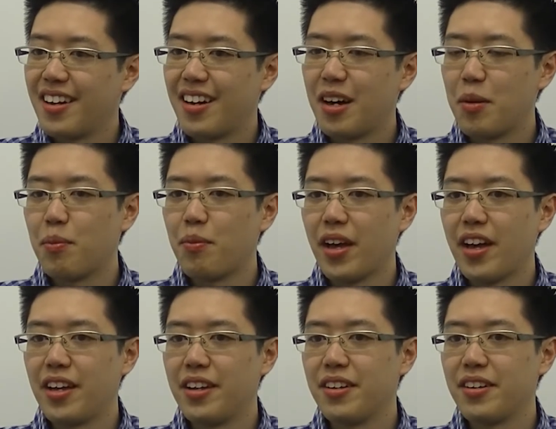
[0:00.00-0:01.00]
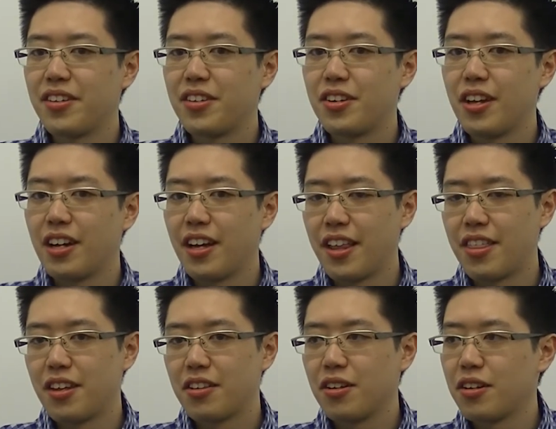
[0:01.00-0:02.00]
And I
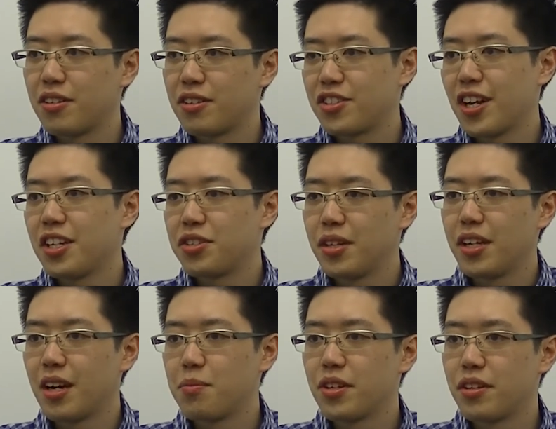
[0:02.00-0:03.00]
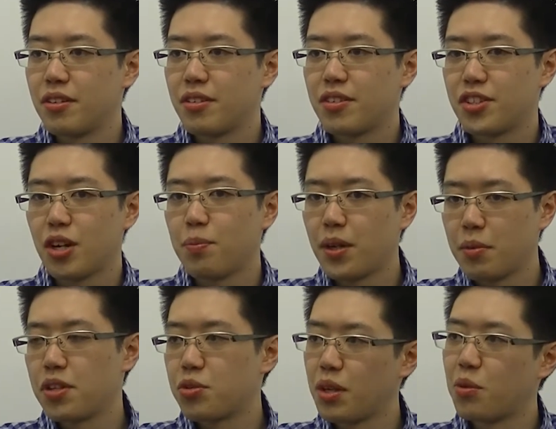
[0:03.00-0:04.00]
think the challenge really comes in jumping
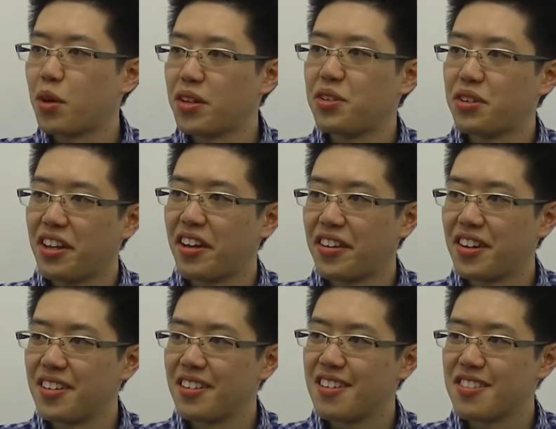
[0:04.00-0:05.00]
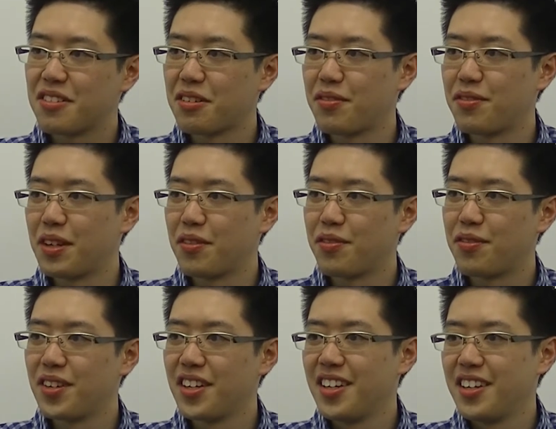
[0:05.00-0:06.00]
between one to the other. So
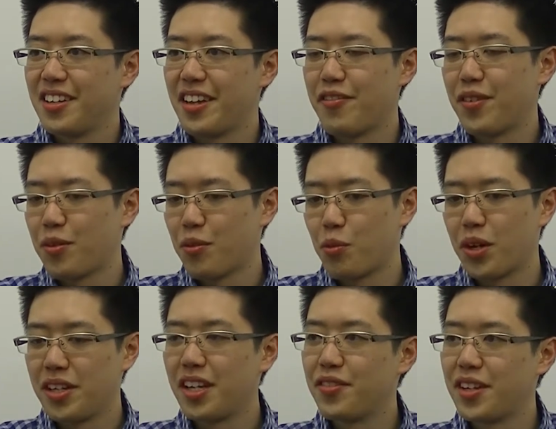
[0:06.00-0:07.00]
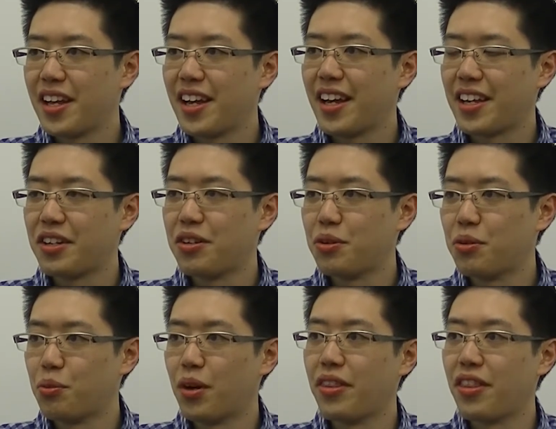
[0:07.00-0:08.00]
if in one given day I can do
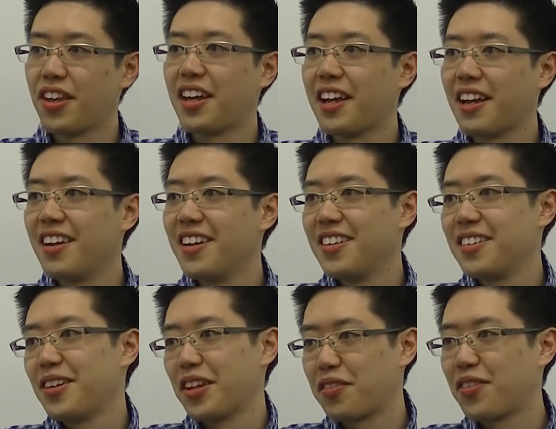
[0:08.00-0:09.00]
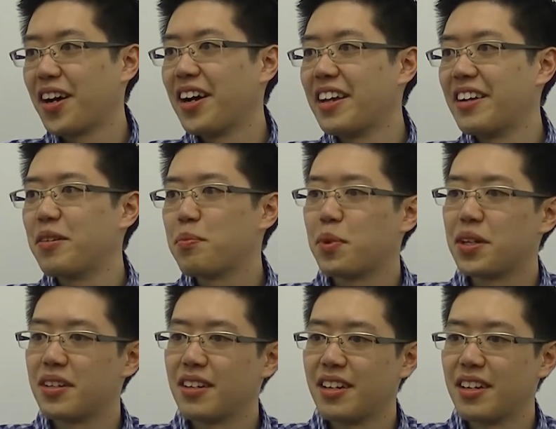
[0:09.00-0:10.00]
one thing, that's fine.
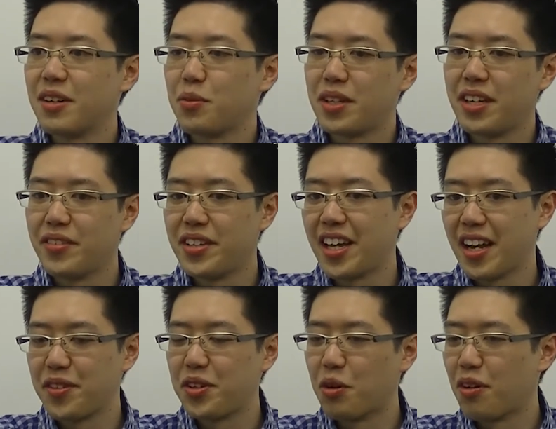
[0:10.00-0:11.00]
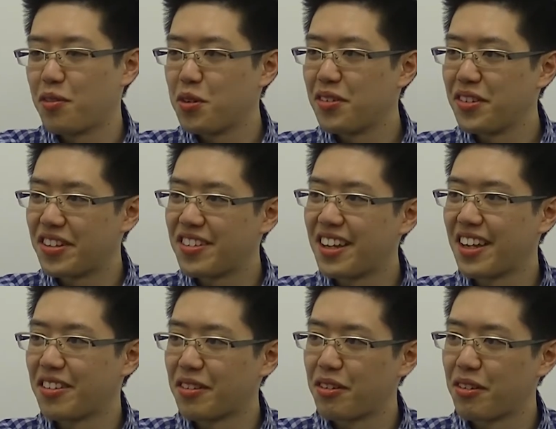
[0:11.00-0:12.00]
But in one given day, I have to do all 4 of these
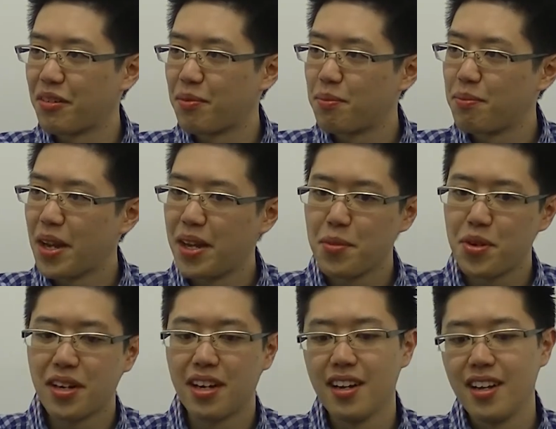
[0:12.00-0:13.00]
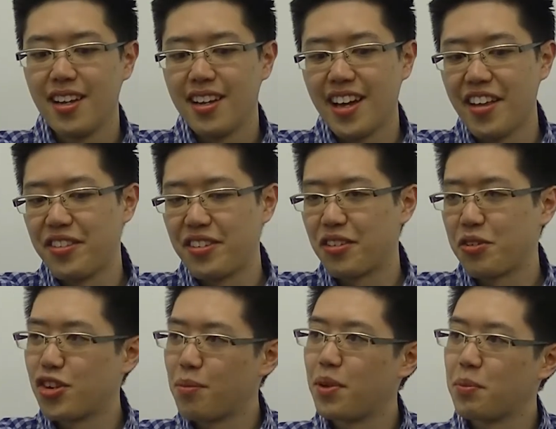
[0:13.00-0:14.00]
things, or many more. And so
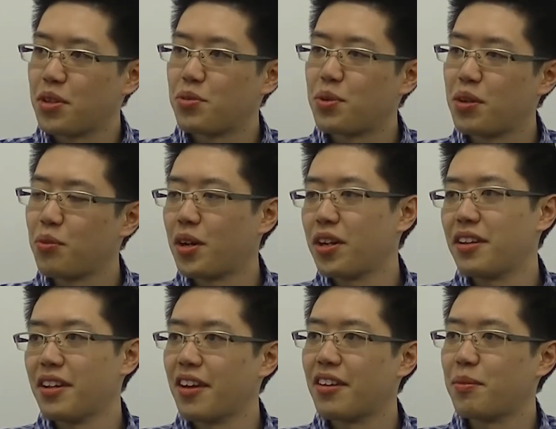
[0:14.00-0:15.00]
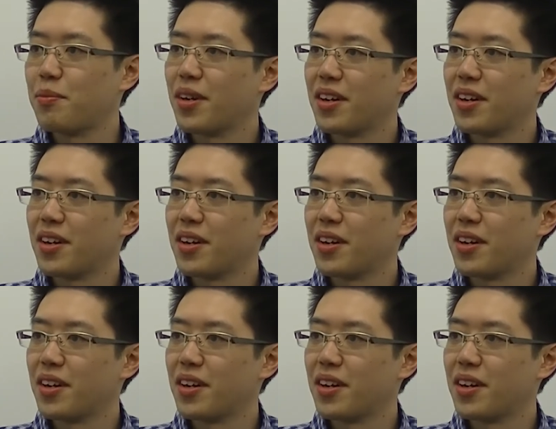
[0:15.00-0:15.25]
jumping between one and the other,